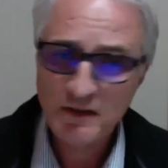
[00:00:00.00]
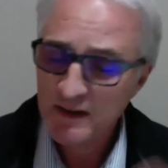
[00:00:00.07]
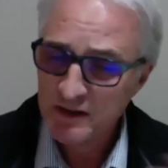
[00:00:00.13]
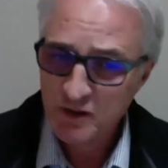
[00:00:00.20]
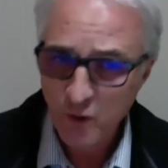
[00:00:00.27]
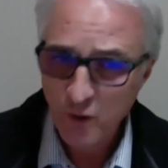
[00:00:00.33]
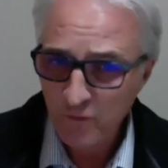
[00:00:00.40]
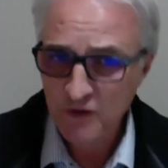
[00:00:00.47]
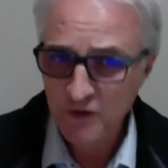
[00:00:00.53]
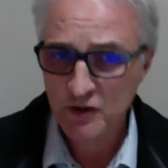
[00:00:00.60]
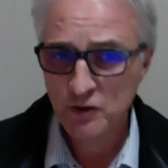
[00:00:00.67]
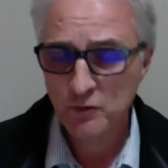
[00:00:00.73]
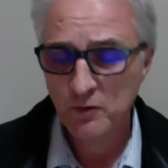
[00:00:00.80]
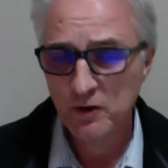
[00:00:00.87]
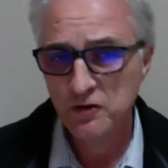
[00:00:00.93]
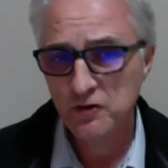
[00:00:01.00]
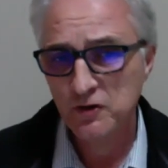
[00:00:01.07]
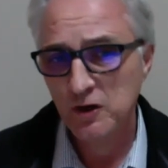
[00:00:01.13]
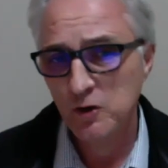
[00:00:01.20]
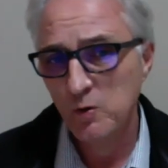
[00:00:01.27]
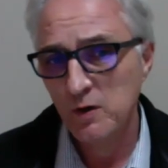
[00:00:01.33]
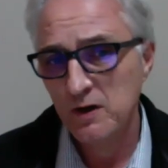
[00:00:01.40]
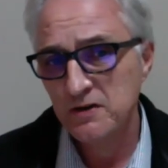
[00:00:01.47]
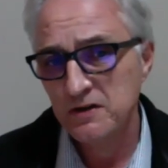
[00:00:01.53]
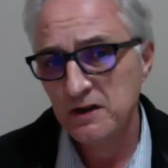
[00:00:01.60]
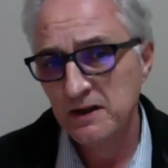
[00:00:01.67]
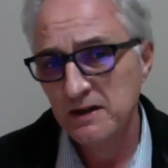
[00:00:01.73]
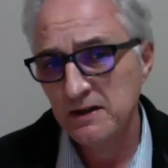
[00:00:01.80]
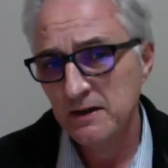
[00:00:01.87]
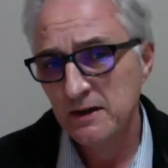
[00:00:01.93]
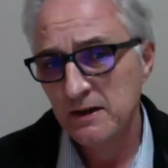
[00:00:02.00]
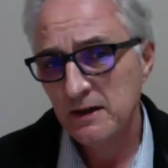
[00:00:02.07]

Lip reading: That's not the situation in Queensland.